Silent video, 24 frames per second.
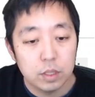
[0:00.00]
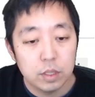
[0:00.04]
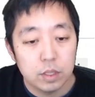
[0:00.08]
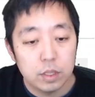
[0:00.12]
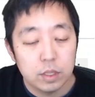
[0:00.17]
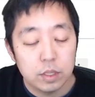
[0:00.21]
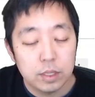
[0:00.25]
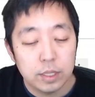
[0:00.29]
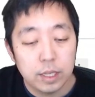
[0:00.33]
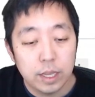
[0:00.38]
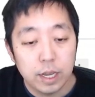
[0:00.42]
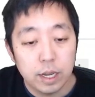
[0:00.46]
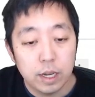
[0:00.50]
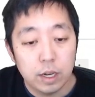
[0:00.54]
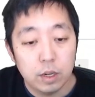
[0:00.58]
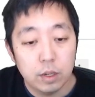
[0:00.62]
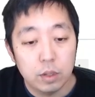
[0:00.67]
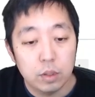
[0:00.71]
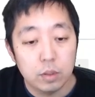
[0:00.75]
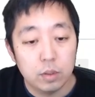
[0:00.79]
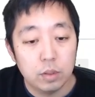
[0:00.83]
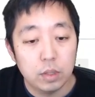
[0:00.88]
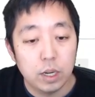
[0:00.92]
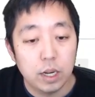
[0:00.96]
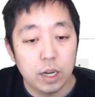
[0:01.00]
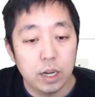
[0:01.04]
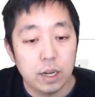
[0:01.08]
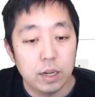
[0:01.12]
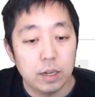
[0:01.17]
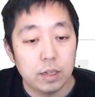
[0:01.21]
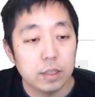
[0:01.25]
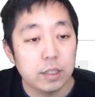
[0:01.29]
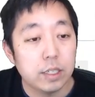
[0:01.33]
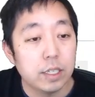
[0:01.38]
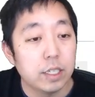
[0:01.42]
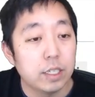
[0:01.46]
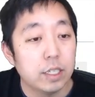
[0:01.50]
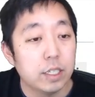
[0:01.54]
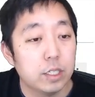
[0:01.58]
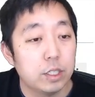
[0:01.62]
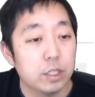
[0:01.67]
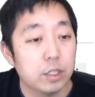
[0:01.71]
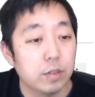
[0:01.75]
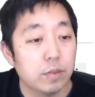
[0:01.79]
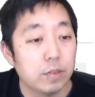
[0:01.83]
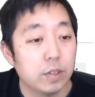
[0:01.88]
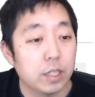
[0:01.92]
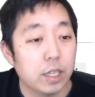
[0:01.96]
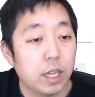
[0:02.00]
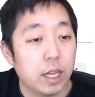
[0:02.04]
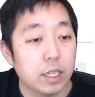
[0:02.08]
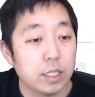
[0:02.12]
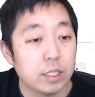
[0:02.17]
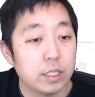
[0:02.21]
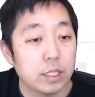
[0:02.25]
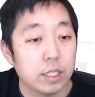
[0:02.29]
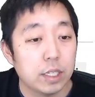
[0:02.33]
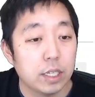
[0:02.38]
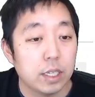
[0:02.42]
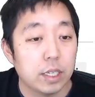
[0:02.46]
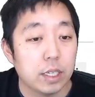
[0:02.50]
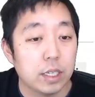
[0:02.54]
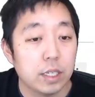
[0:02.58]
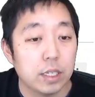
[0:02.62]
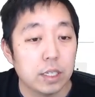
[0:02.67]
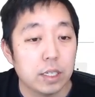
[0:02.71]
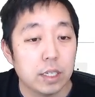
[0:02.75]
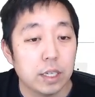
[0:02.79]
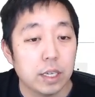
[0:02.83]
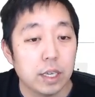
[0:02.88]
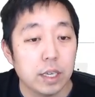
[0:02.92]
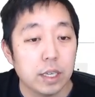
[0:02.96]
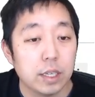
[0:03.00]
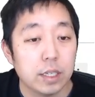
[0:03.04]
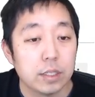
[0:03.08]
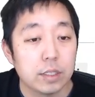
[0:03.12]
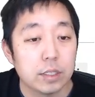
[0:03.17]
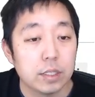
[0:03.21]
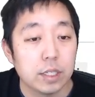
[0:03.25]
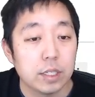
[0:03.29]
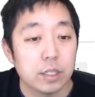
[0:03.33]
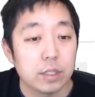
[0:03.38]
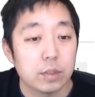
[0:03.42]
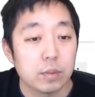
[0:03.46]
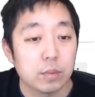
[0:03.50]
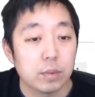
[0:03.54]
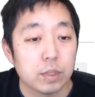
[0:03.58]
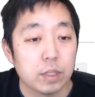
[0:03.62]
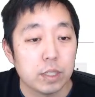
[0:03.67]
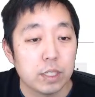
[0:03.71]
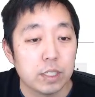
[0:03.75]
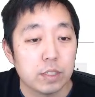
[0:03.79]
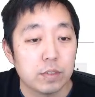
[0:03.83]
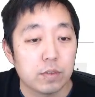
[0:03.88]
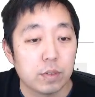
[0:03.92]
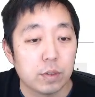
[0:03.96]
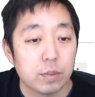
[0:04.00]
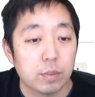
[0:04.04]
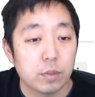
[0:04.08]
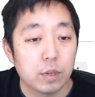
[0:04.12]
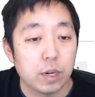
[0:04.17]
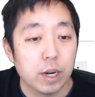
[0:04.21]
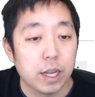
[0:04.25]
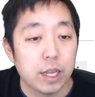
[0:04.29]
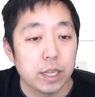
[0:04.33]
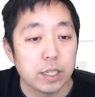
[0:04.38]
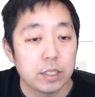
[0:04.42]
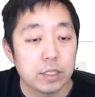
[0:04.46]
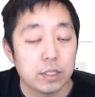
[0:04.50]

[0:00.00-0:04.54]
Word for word: Now, uh, the initial velocity is it's released from rest,